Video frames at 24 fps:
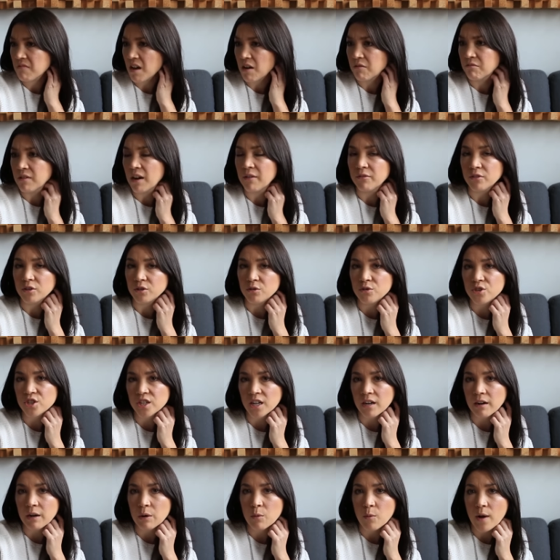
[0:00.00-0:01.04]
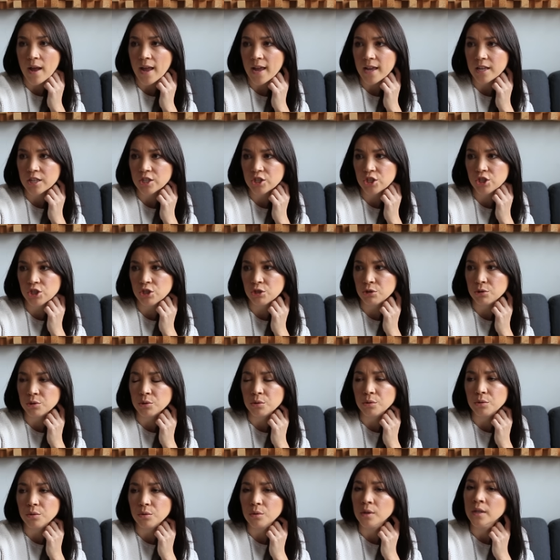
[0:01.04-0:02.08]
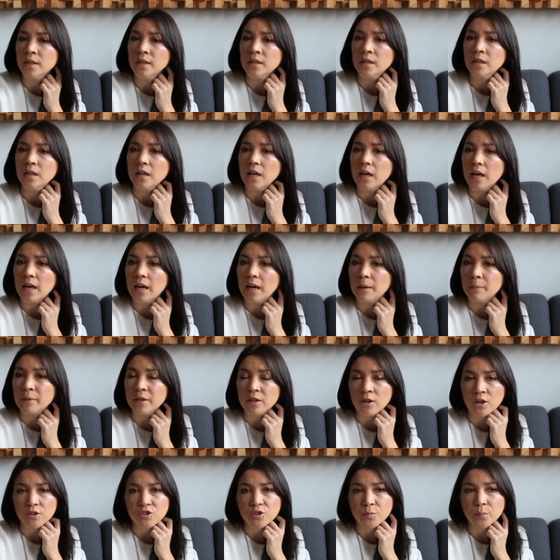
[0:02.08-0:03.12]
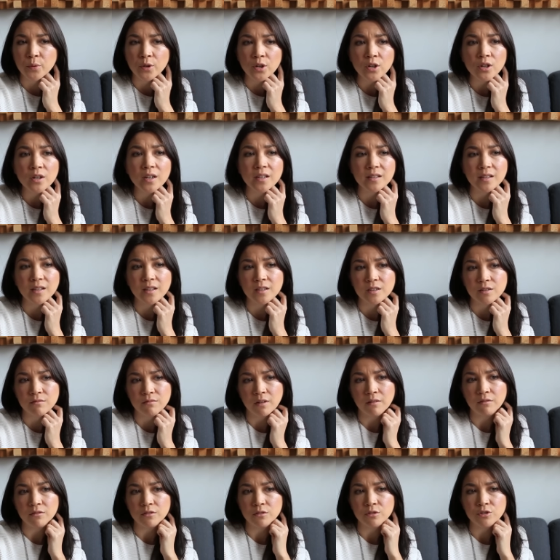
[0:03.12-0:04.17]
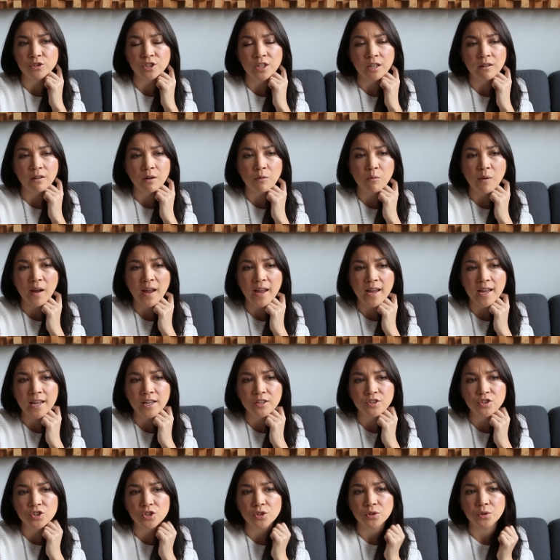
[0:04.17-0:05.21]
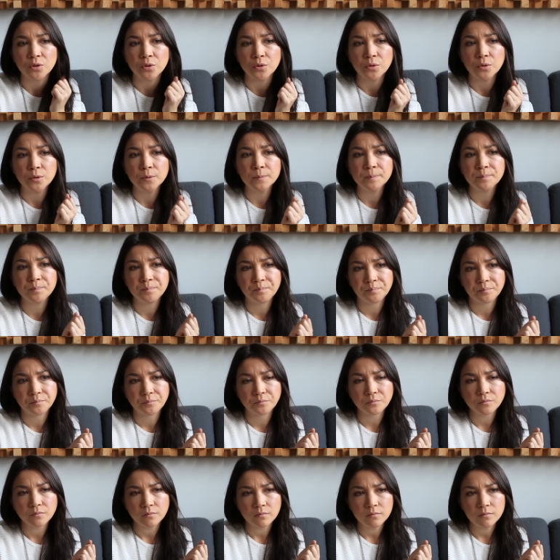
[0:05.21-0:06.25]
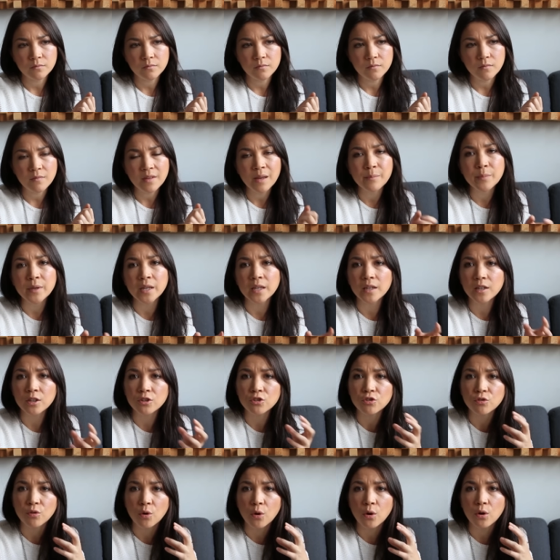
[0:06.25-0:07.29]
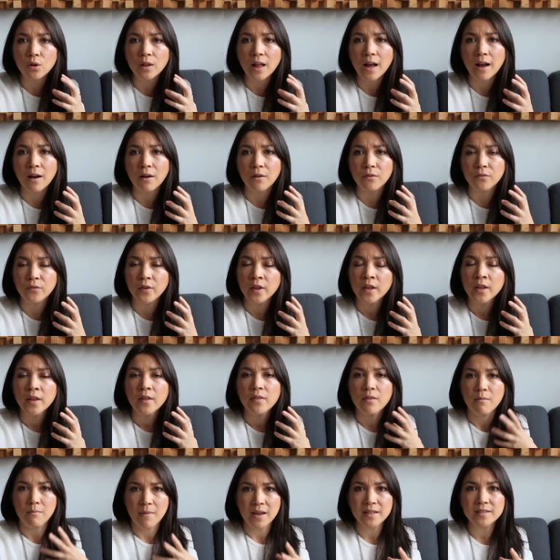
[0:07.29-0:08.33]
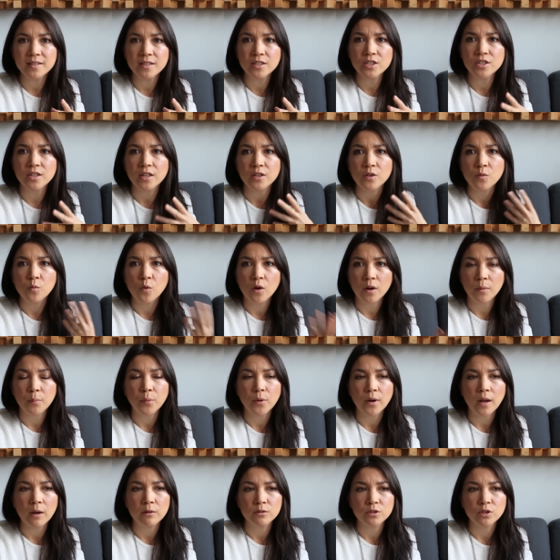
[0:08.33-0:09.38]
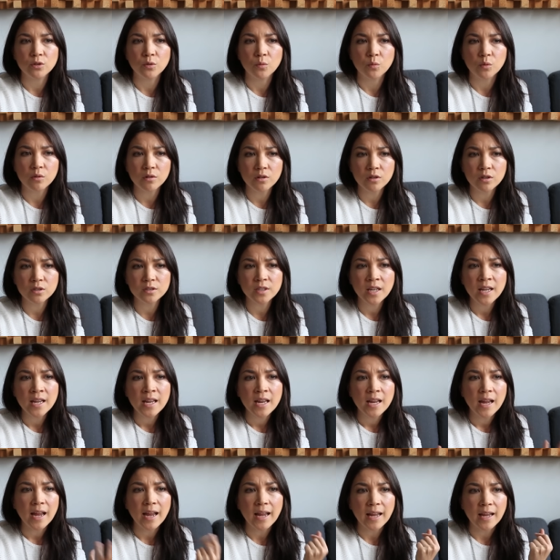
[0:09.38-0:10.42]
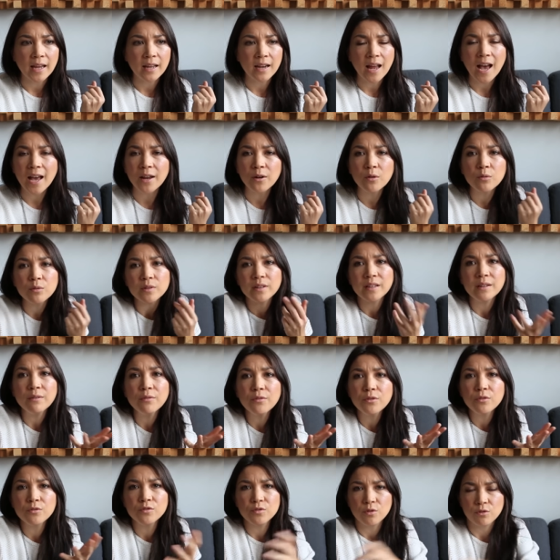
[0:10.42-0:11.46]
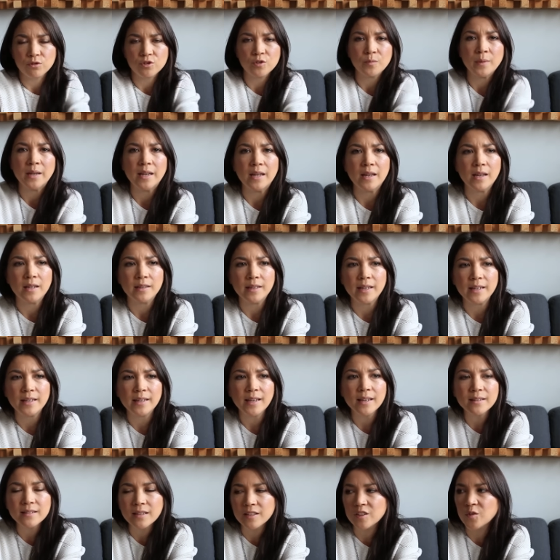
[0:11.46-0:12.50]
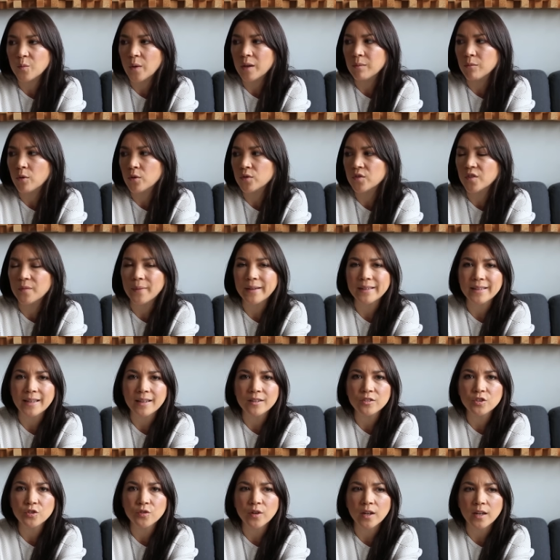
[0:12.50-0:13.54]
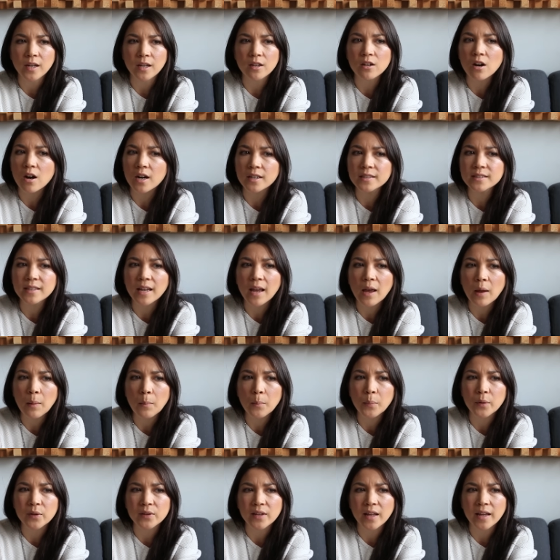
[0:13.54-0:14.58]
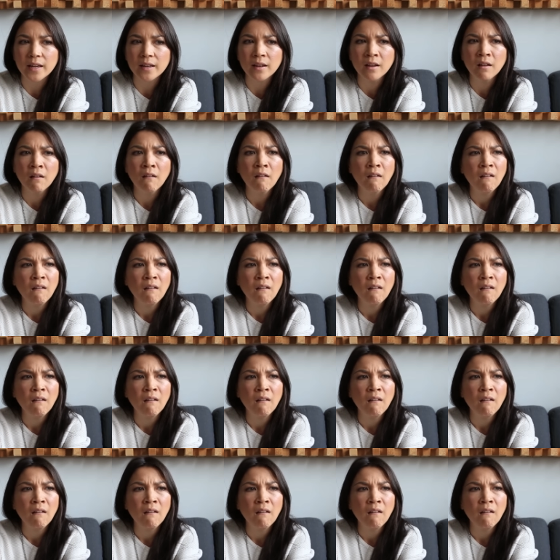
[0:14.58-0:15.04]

a revolutionary way to be an entrepreneur. I think it's a revolutionary way to be in control of the message that you want to put out into the world. And I don't live through social media. Like, yes, I spend most of my days creating content, but like,